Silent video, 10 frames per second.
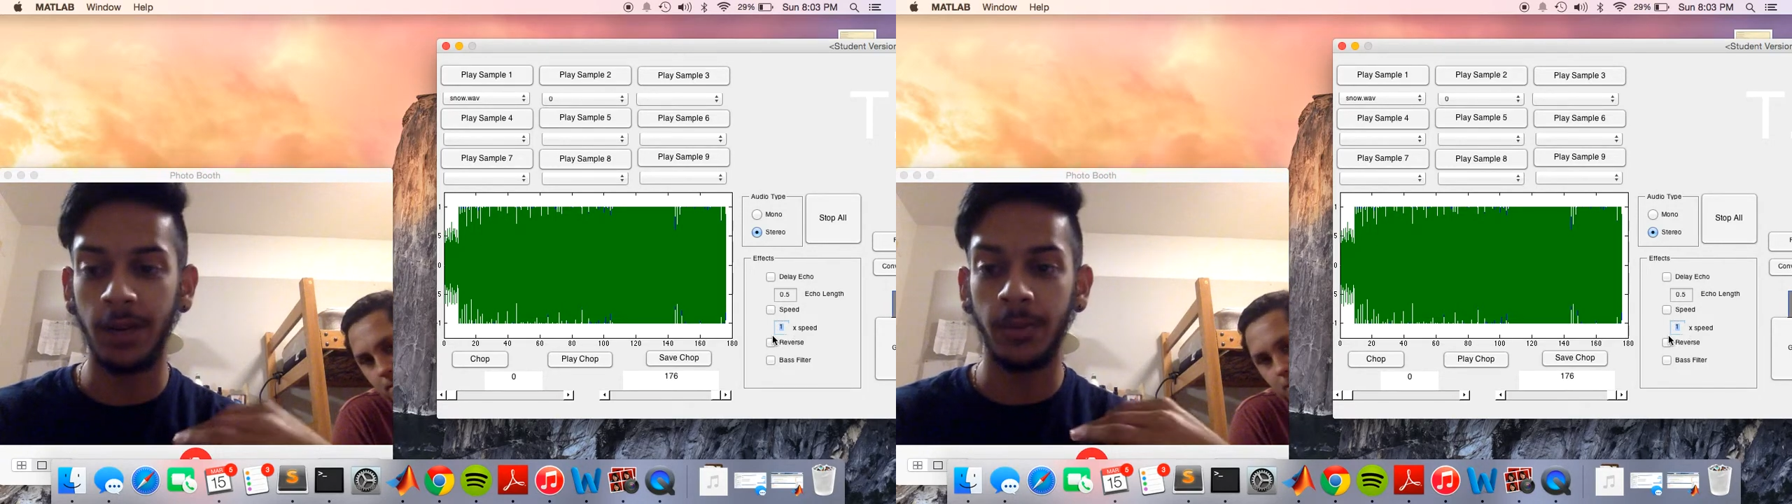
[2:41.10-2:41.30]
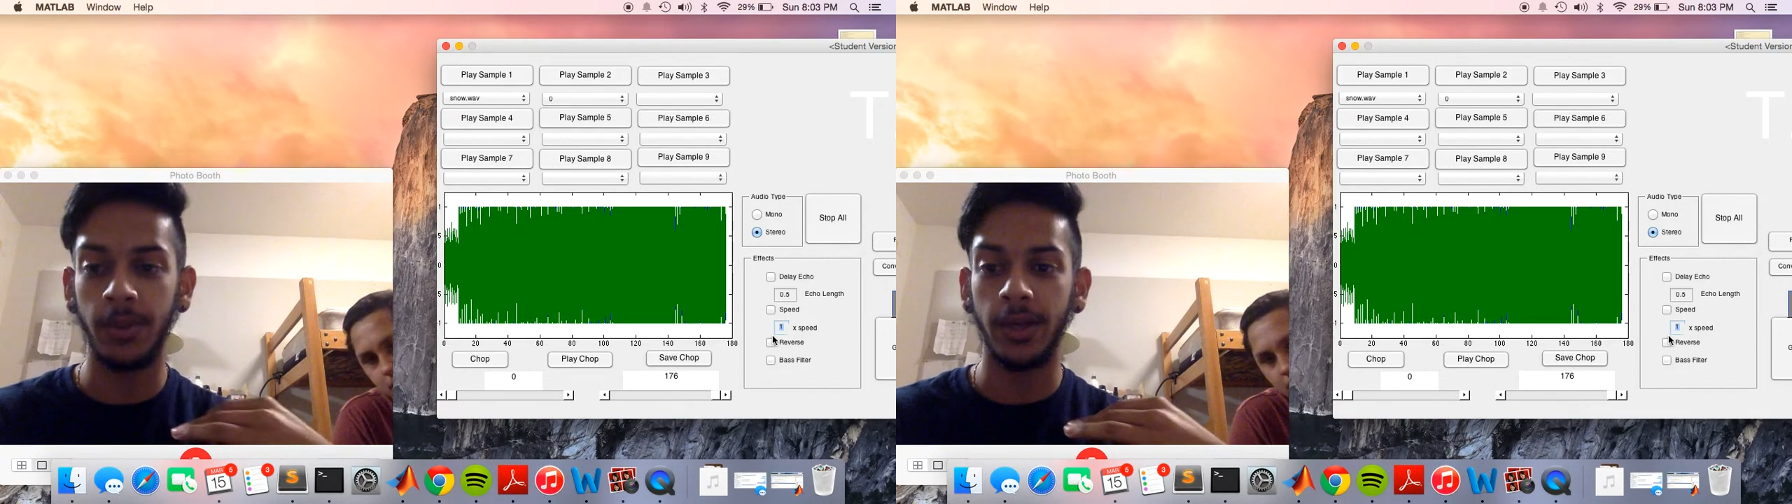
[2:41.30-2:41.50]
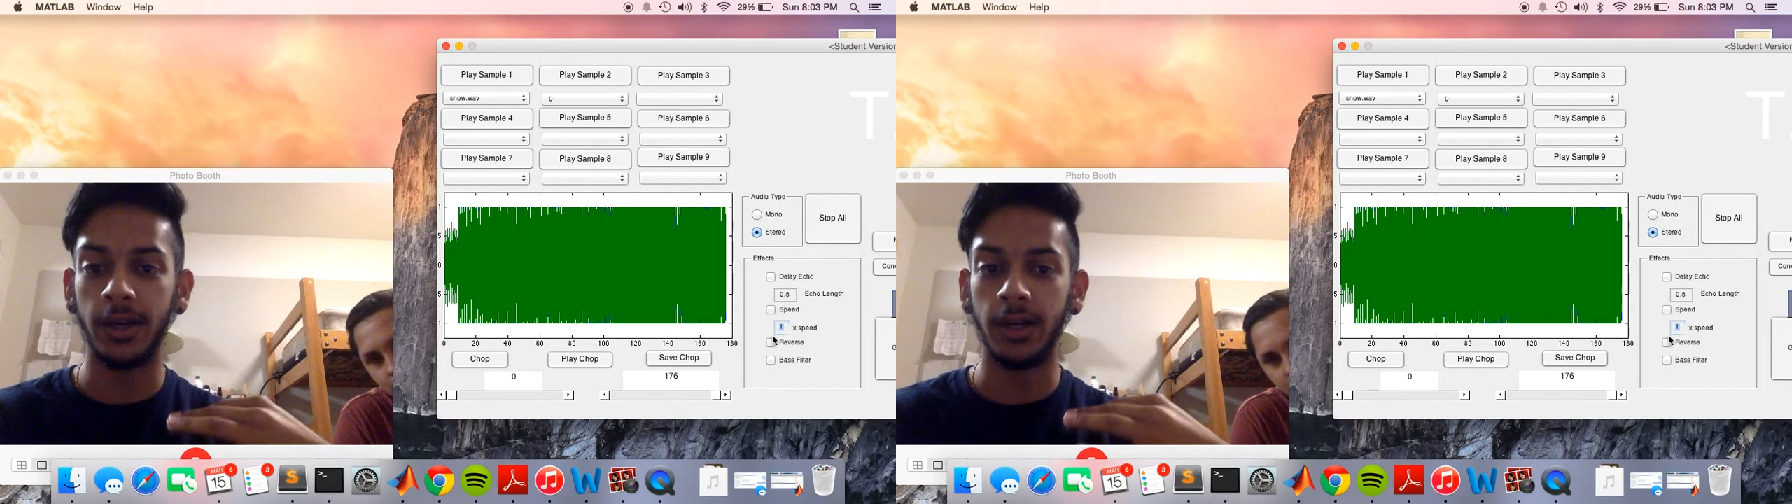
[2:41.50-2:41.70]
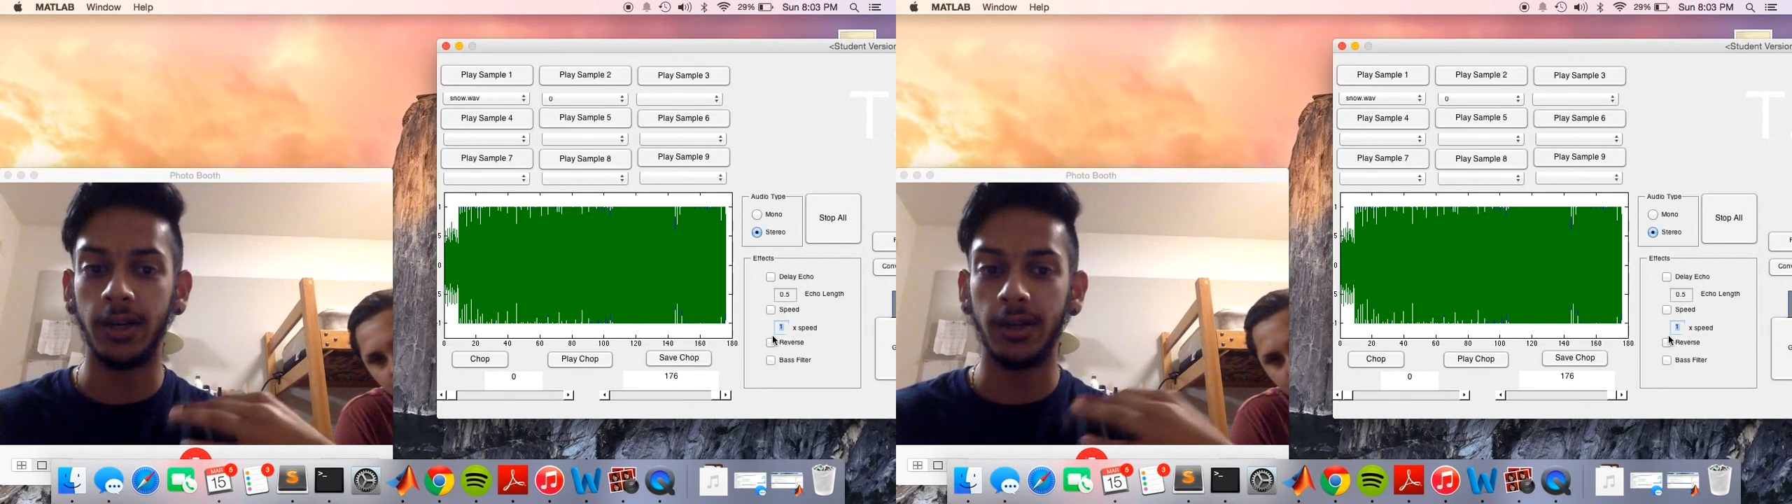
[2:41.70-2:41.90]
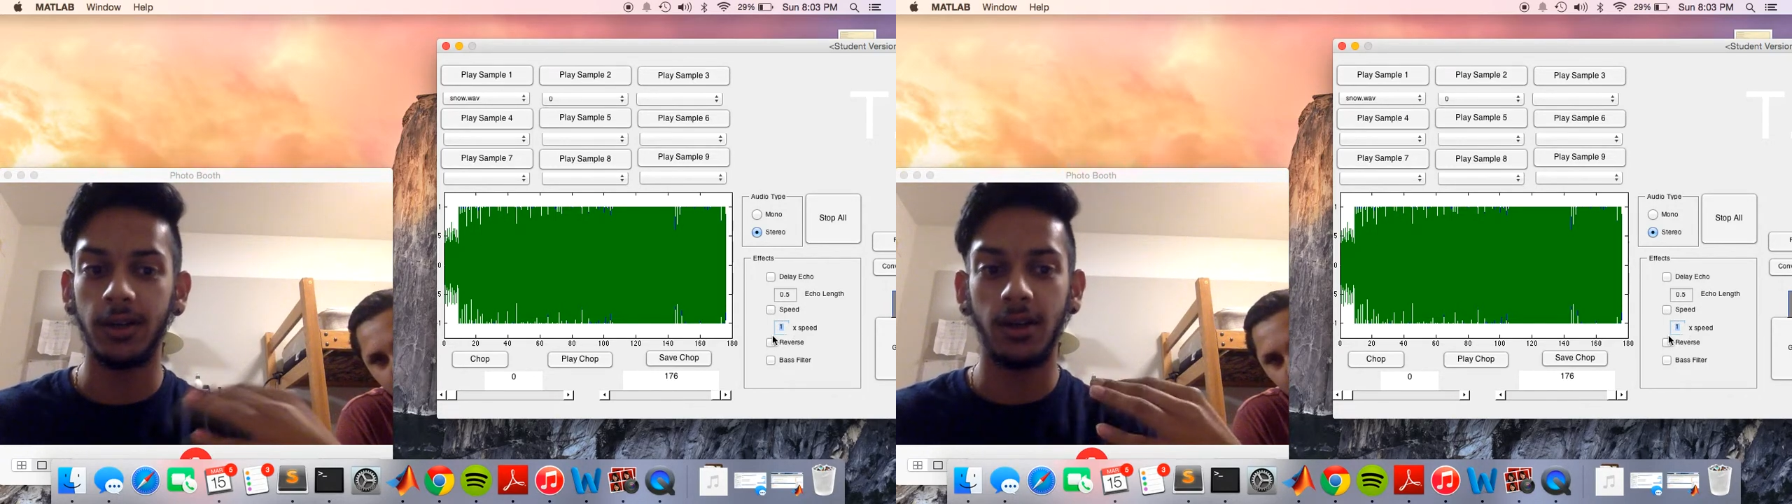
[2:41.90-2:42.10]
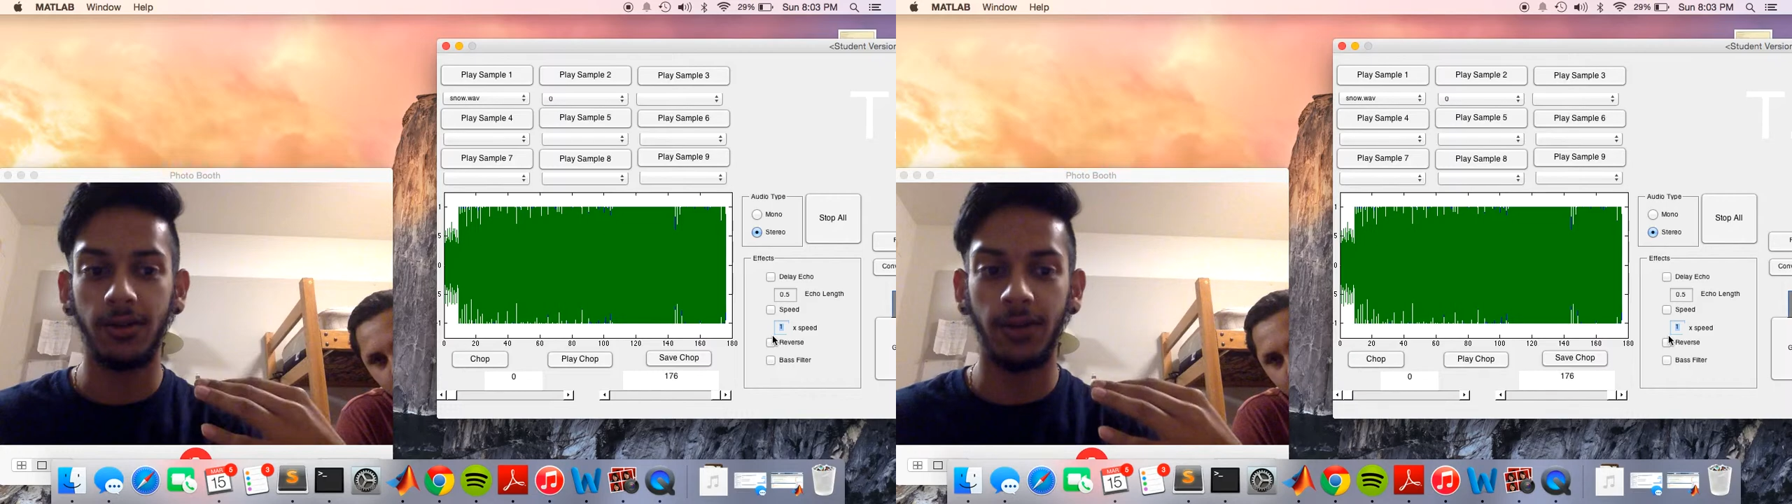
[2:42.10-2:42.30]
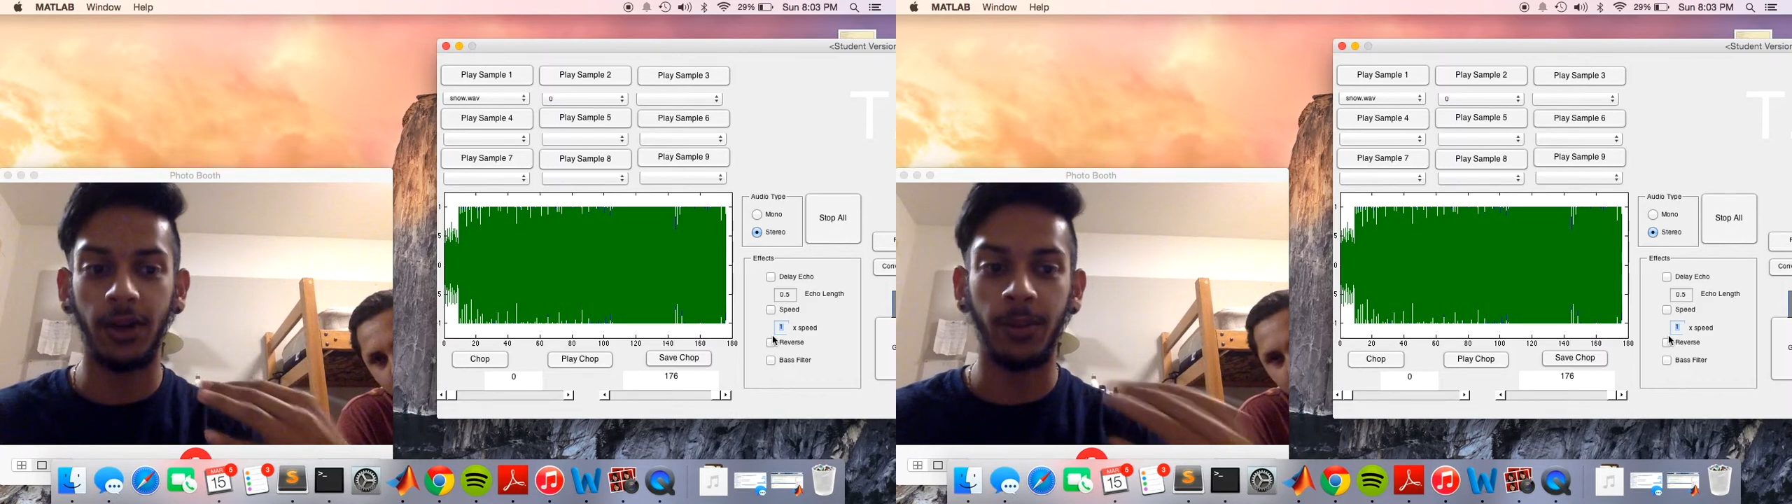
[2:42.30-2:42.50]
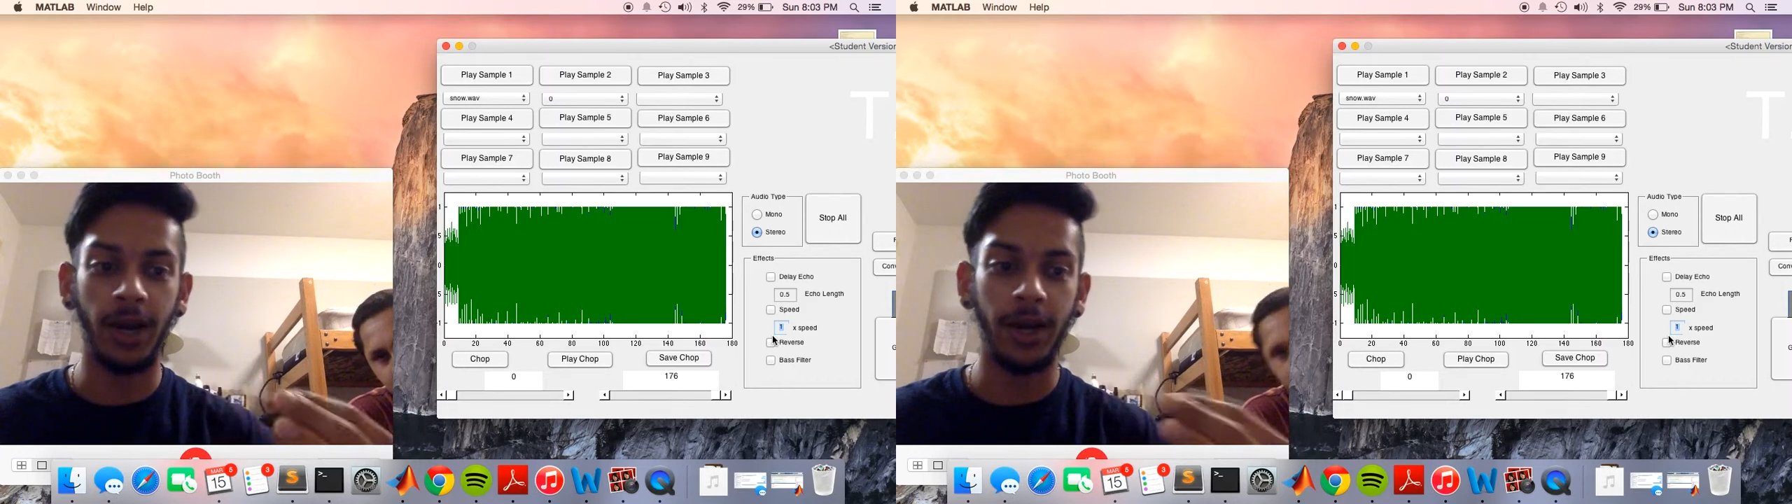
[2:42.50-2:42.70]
the file by.